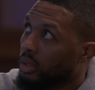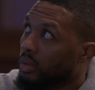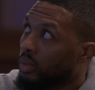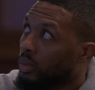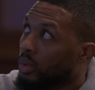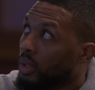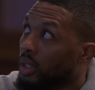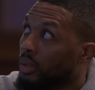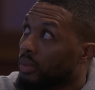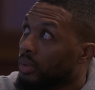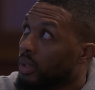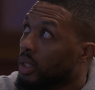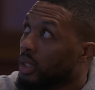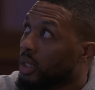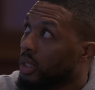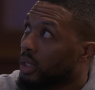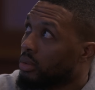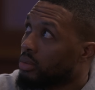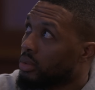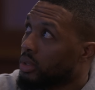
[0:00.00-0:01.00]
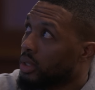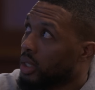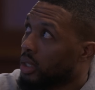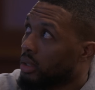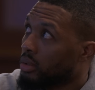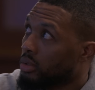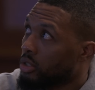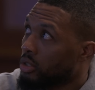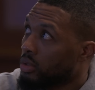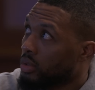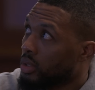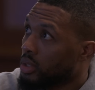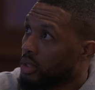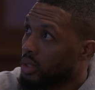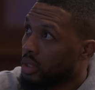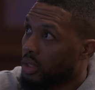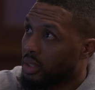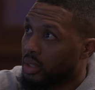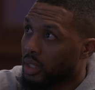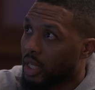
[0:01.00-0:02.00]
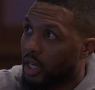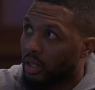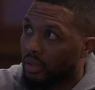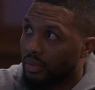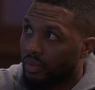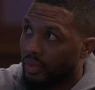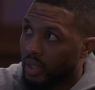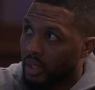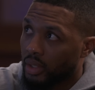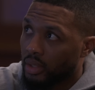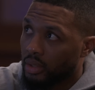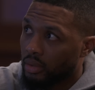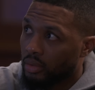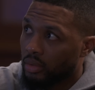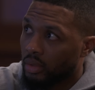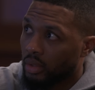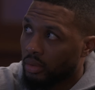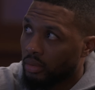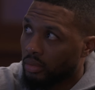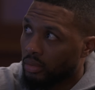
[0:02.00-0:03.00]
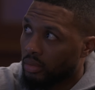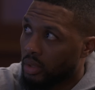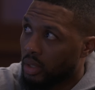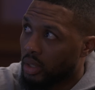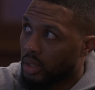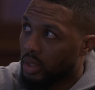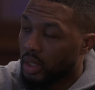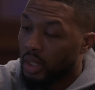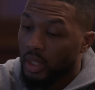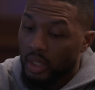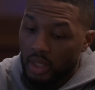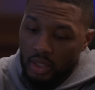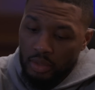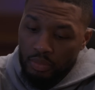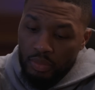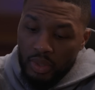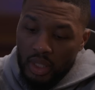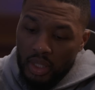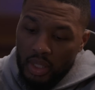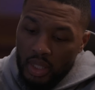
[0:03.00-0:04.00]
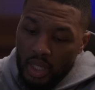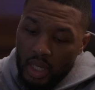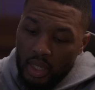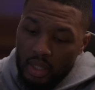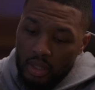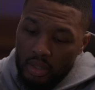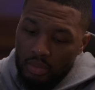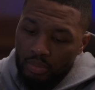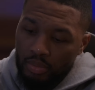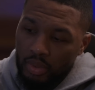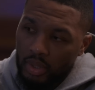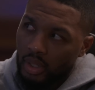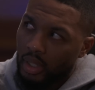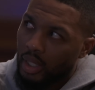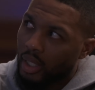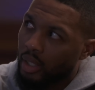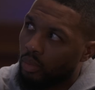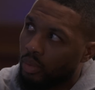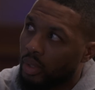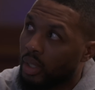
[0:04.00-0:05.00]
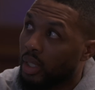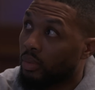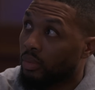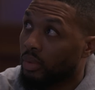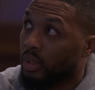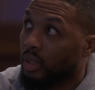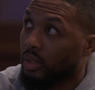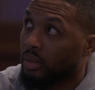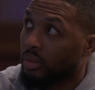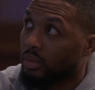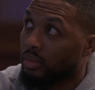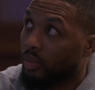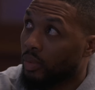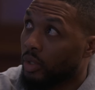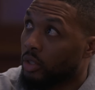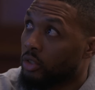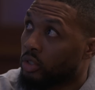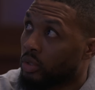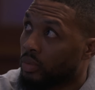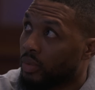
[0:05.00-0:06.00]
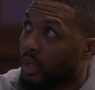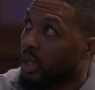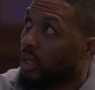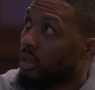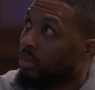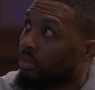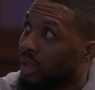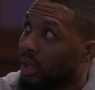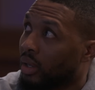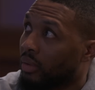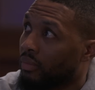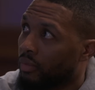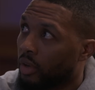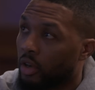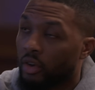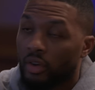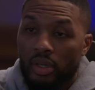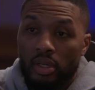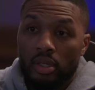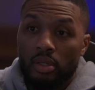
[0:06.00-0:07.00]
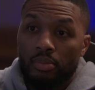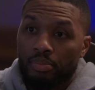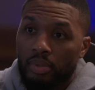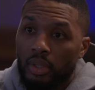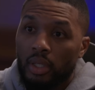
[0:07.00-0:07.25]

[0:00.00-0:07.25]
what it really comes down to is just sacrifice, because it is me and Giannis, but we're surrounded by very good